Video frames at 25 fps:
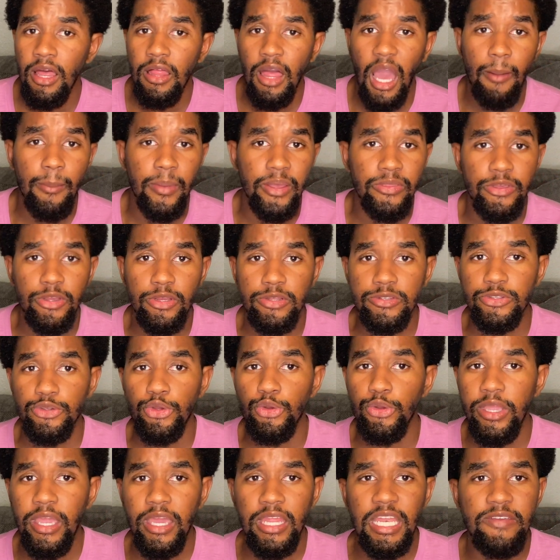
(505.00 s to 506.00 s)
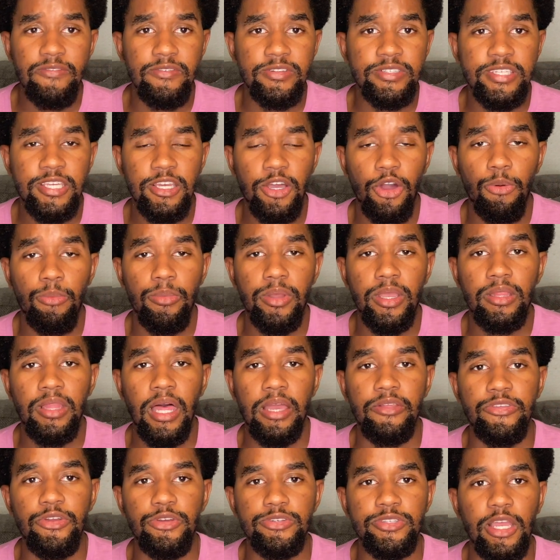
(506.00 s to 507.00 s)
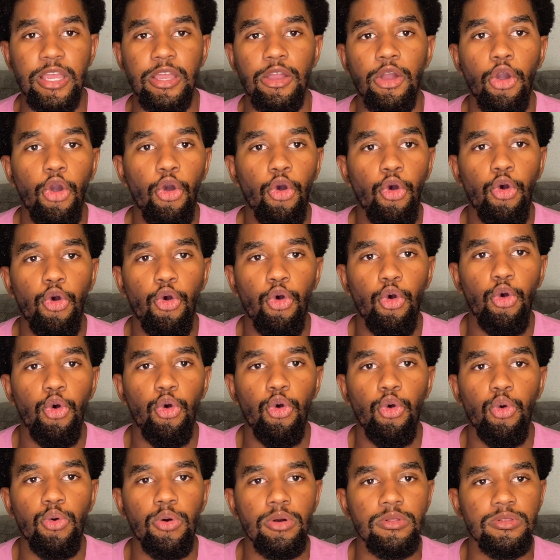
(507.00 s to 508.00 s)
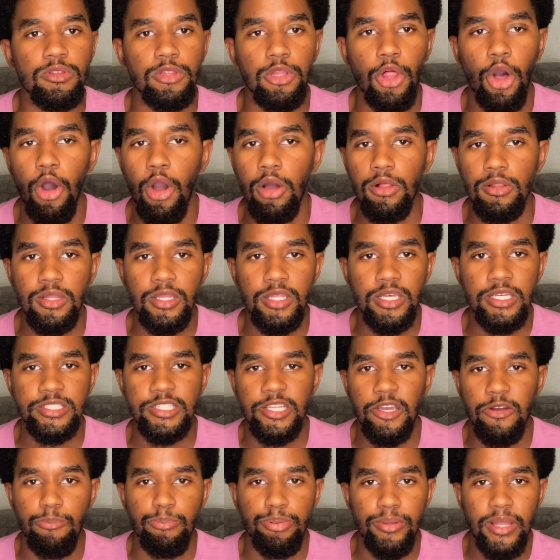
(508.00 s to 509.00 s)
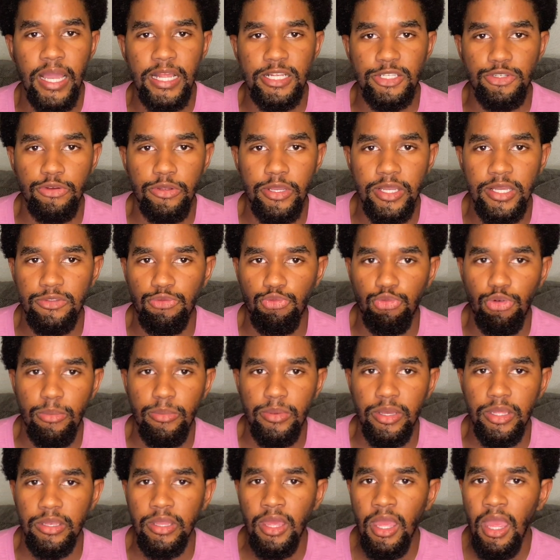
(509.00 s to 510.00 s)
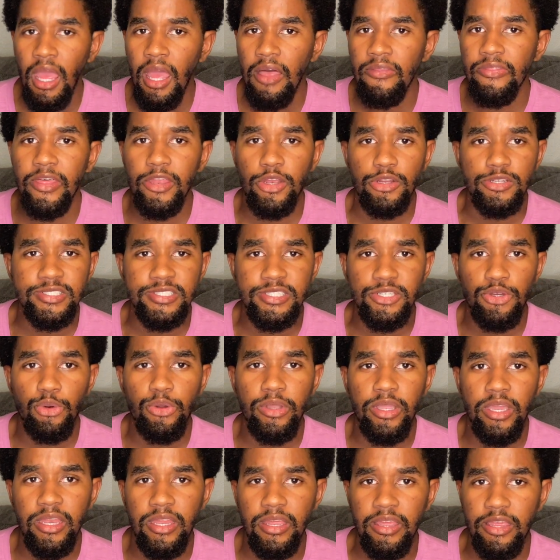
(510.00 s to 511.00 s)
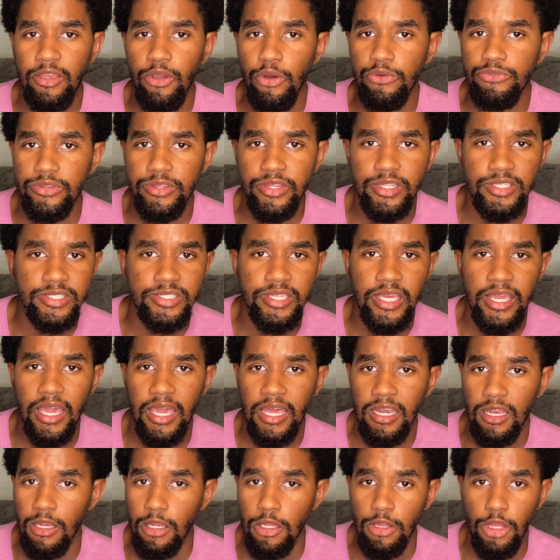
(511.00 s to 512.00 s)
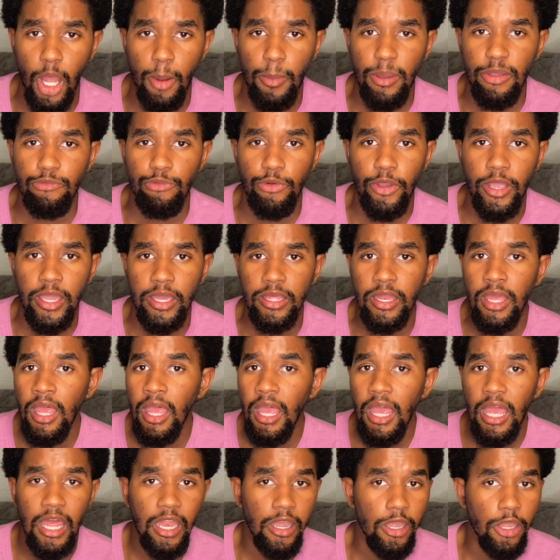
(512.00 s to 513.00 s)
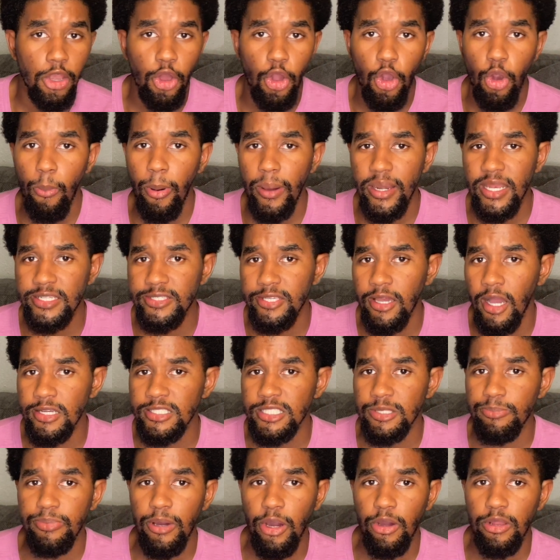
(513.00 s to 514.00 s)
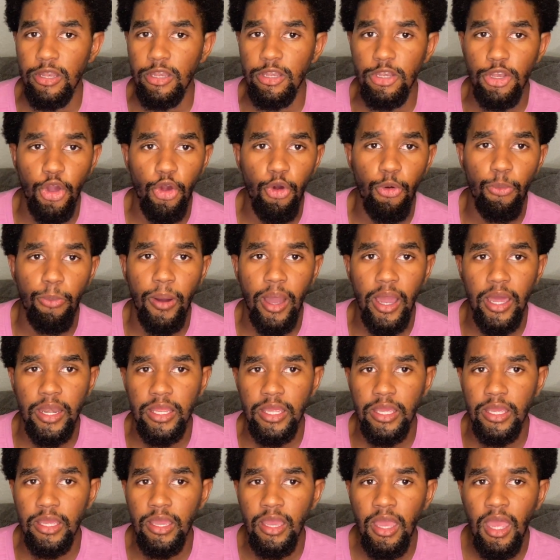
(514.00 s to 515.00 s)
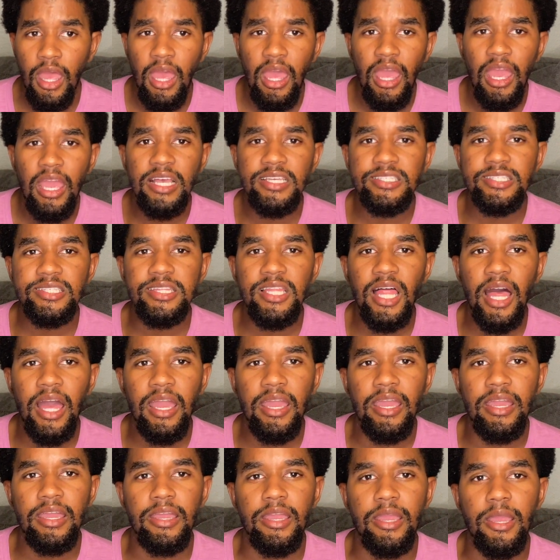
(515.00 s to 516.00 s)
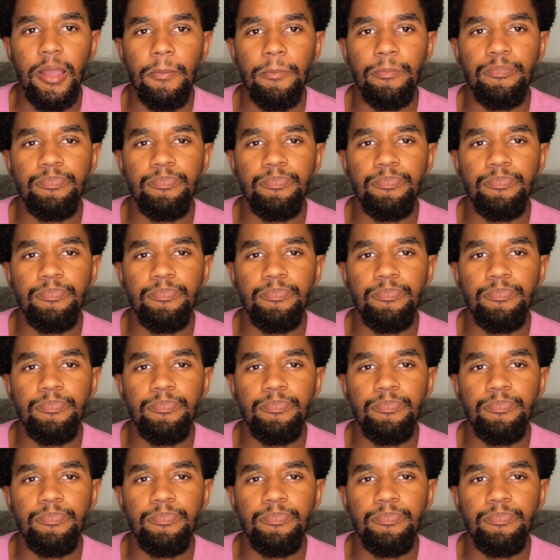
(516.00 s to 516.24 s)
I mean, you can't even tell me, like, there's a whole long list of black trans women that are still getting killed to this day at an alarming rate, and nobody talks about it. It's like